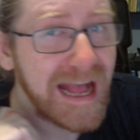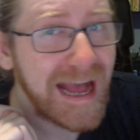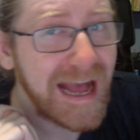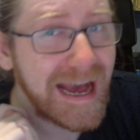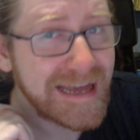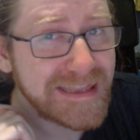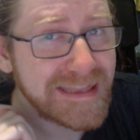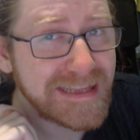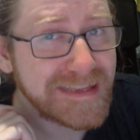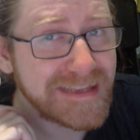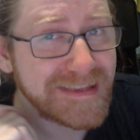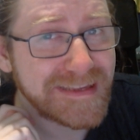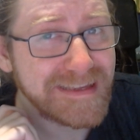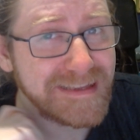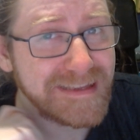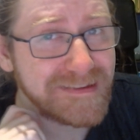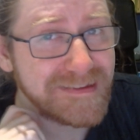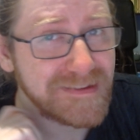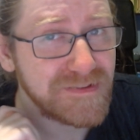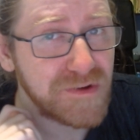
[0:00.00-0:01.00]
added
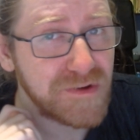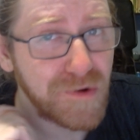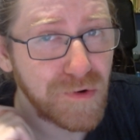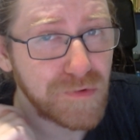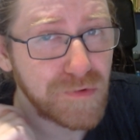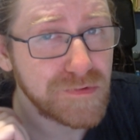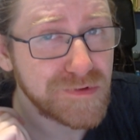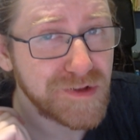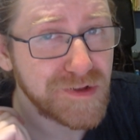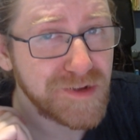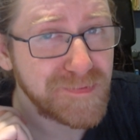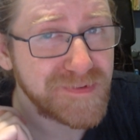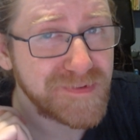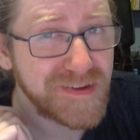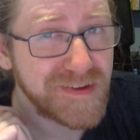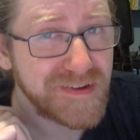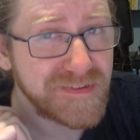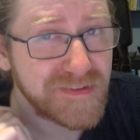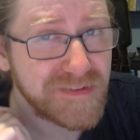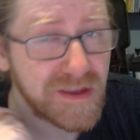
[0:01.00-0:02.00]
in the whole
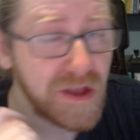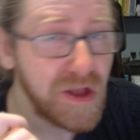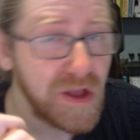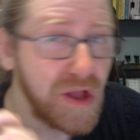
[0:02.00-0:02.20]
update.